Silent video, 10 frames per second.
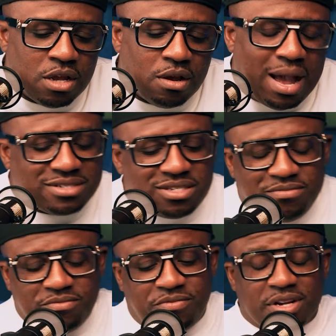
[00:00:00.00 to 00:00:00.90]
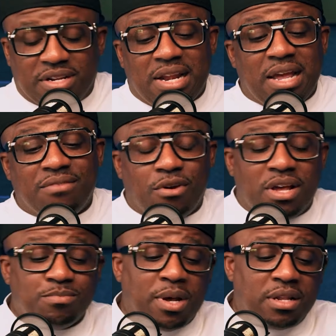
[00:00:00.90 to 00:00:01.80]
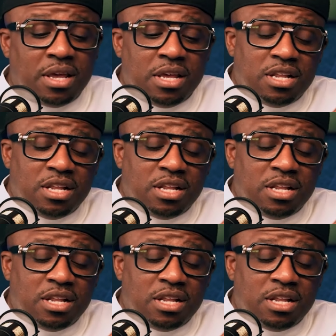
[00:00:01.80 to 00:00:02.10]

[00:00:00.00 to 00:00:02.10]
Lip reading: actually, fuck that. I ain't even gonna ask about that.